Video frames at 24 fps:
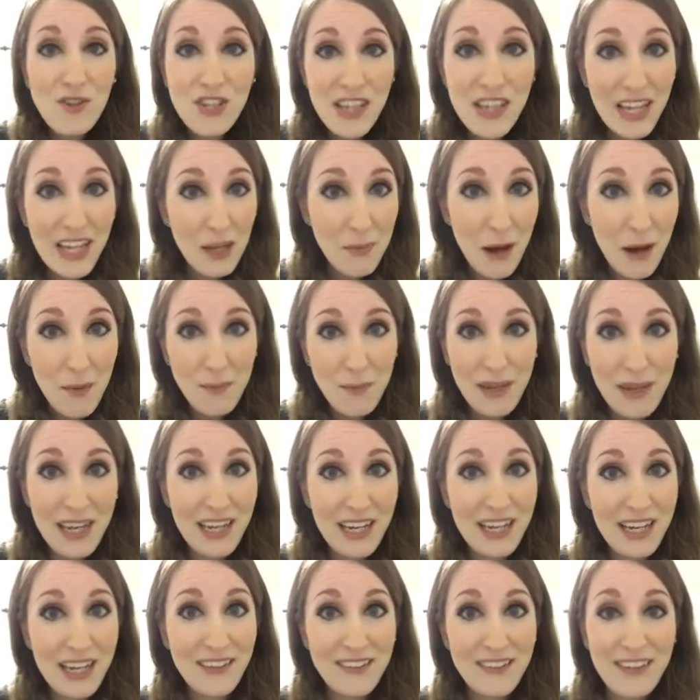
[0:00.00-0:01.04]
thing about
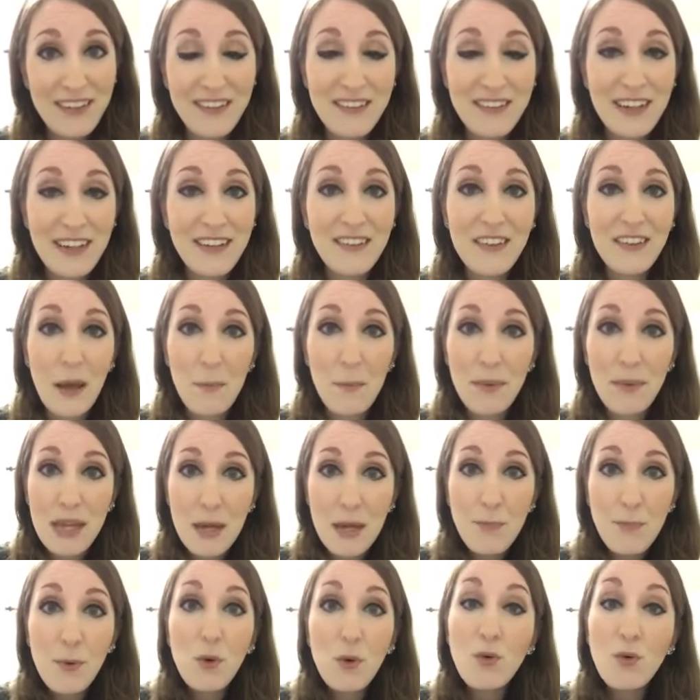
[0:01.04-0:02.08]
being consistent that
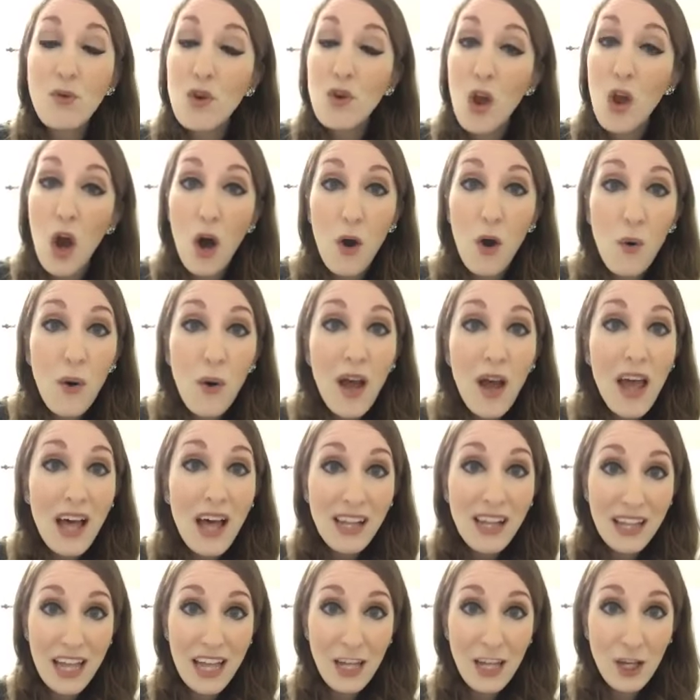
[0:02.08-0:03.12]
people know
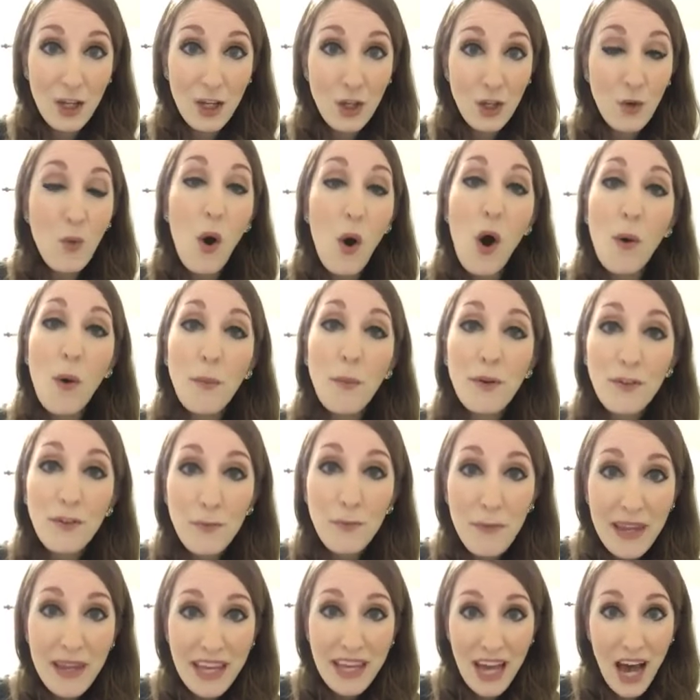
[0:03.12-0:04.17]
like you almost
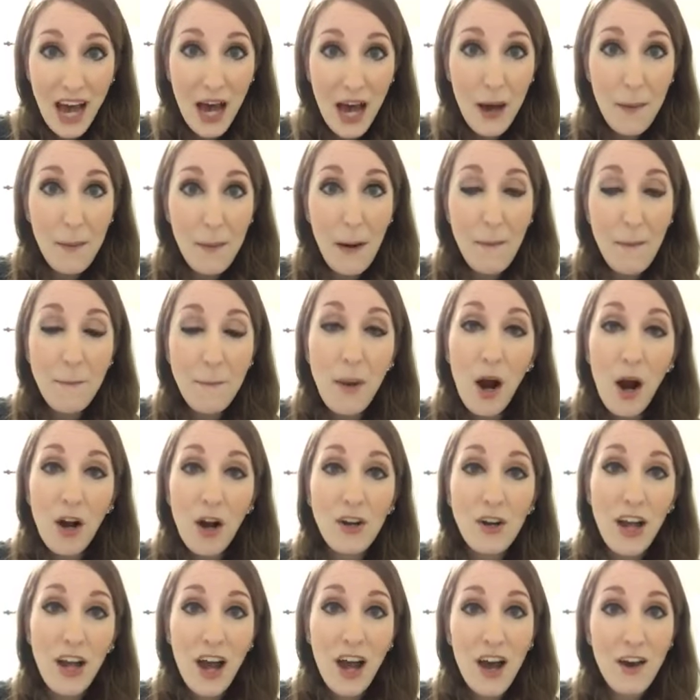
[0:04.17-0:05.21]
become
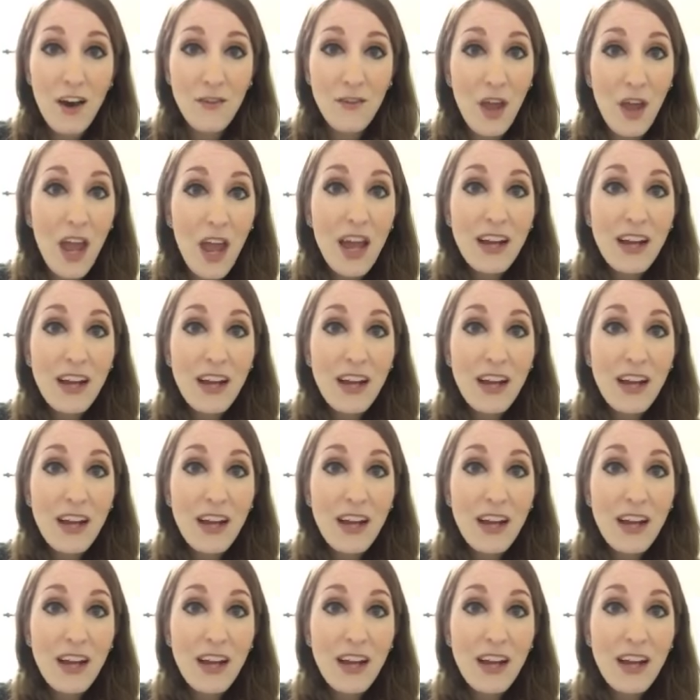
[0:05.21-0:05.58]
part of